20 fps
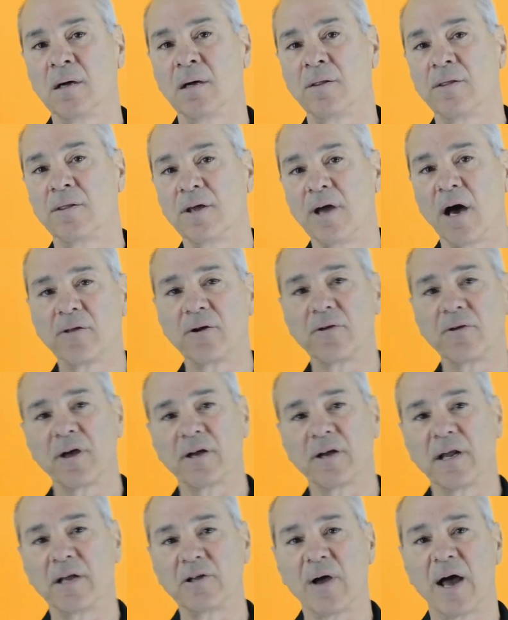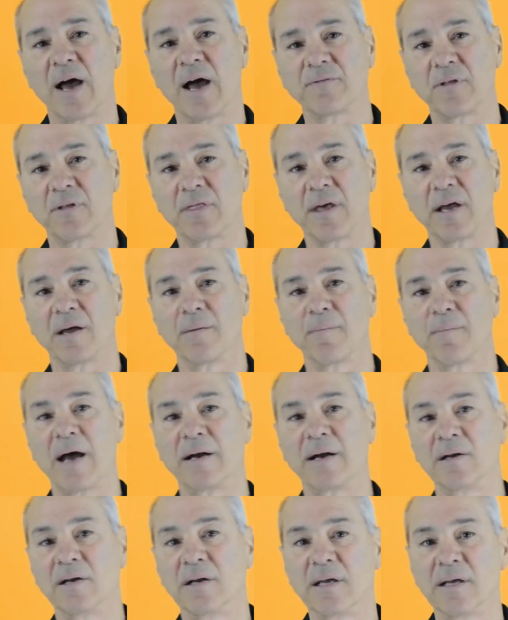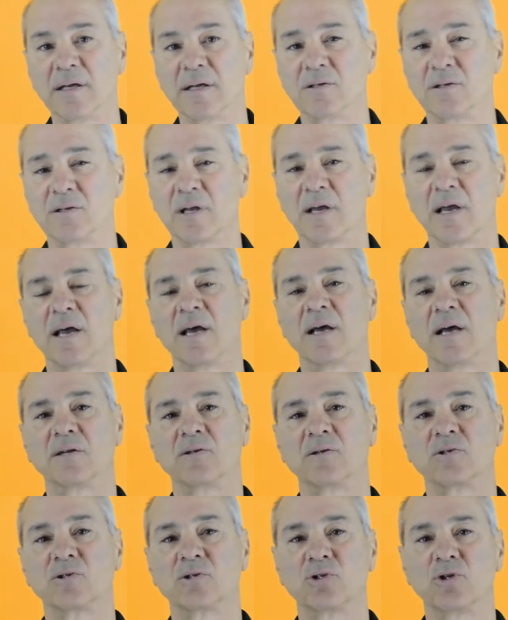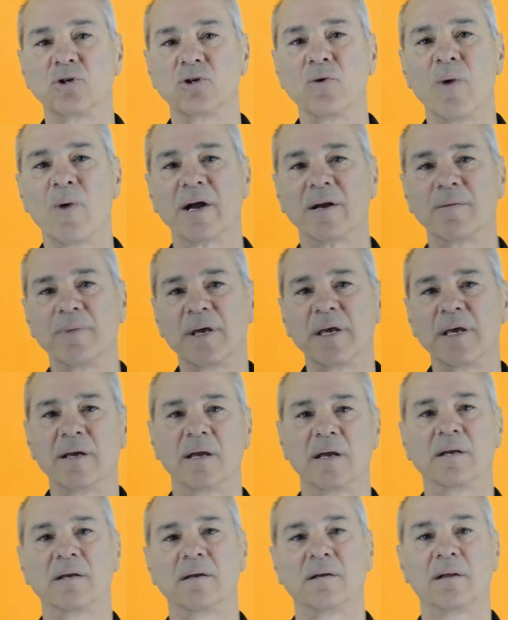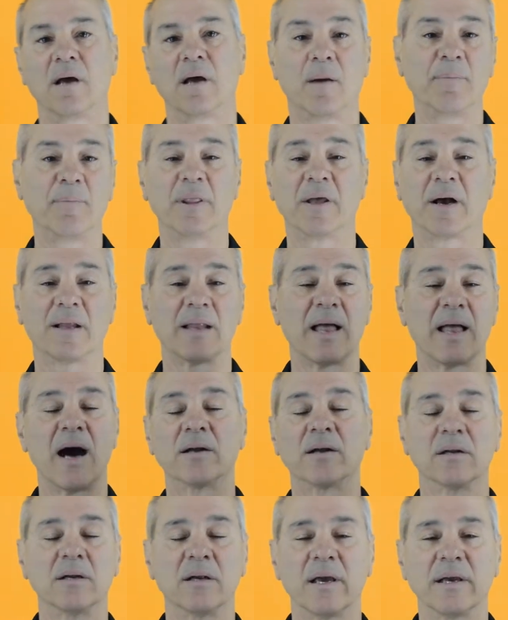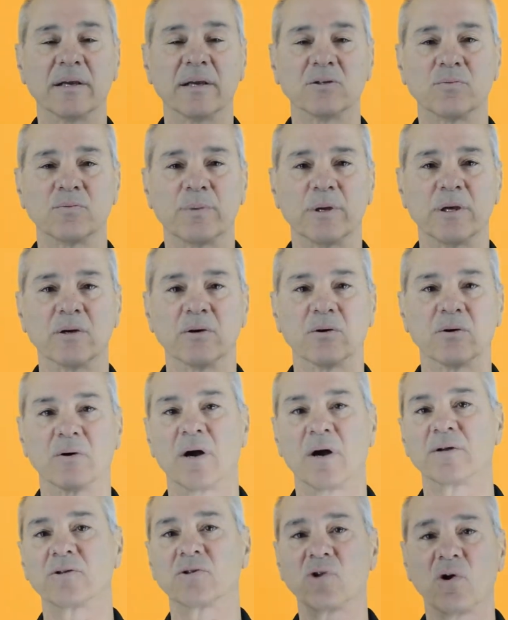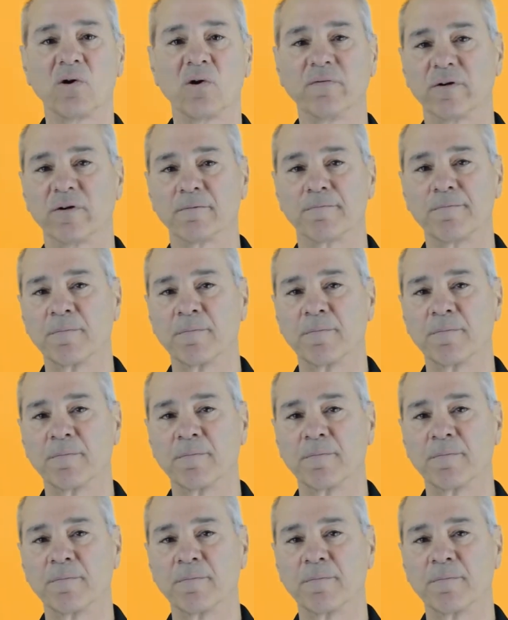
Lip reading: The other thing that you have to think about and needs is, do you want to be up in the cloud in an ASP or on a server?